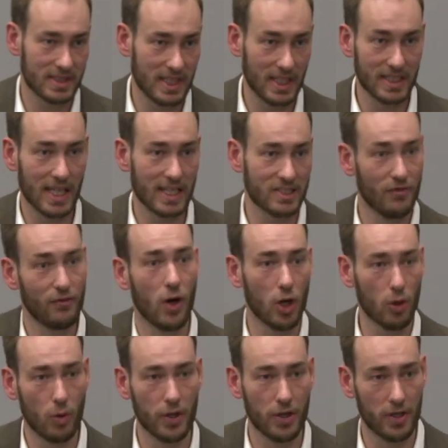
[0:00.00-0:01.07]
then that's a
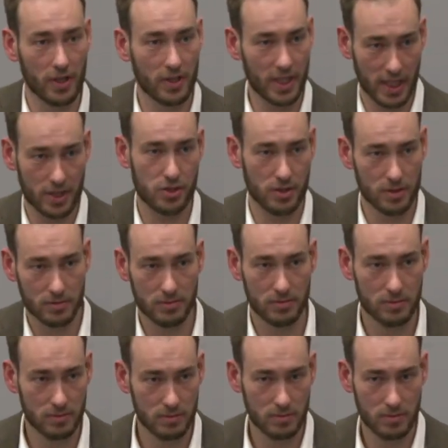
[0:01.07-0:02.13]
follower, not a connection.
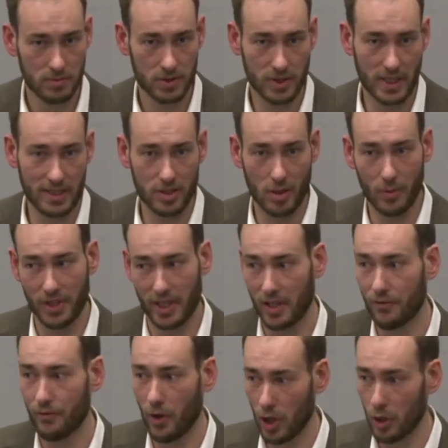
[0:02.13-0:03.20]
So that's someone that
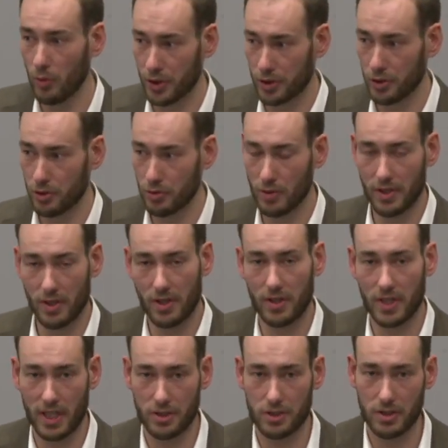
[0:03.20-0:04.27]
could follow what you do and not a
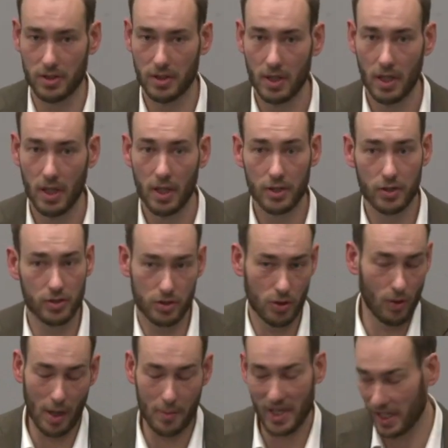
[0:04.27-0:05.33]
connection.
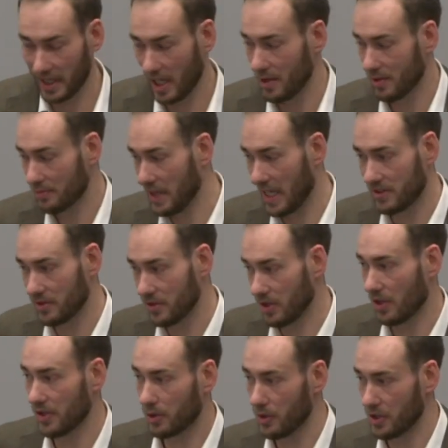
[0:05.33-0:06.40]
So I mean, again, back to the
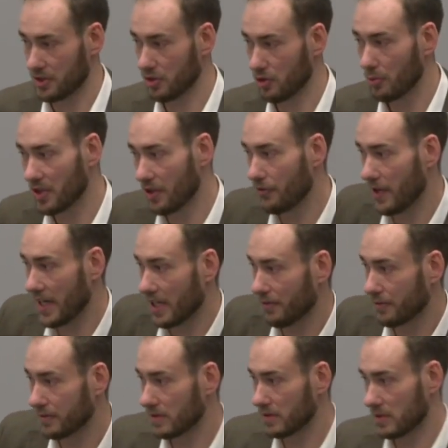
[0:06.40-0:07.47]
other question, don't be afraid
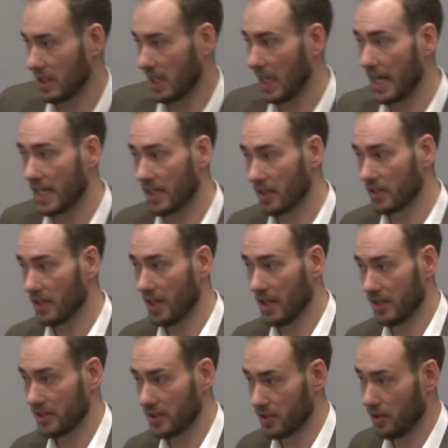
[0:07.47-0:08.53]
of declining
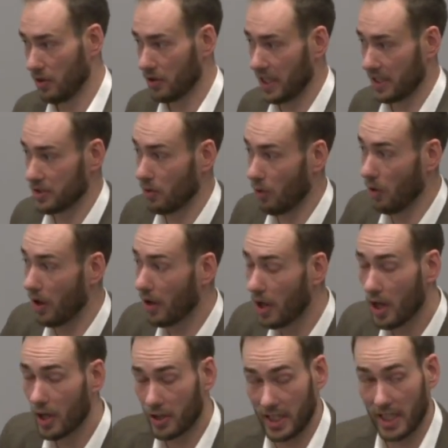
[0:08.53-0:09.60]
a connection or
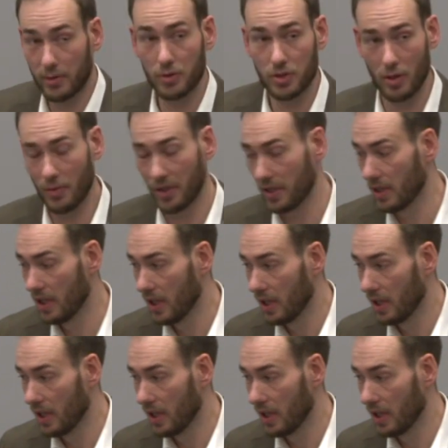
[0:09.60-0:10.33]
connecting with someone.